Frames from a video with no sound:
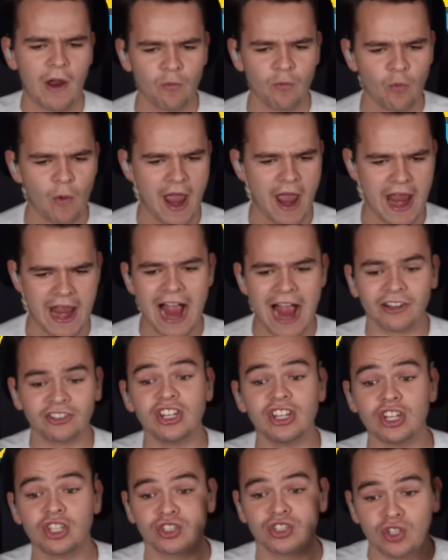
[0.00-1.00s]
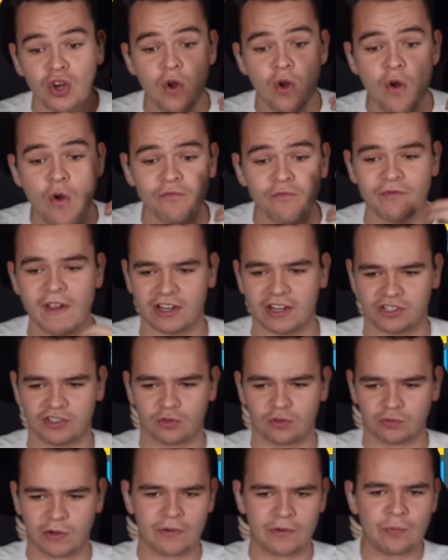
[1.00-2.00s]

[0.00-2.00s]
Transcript: runway, actually two fictional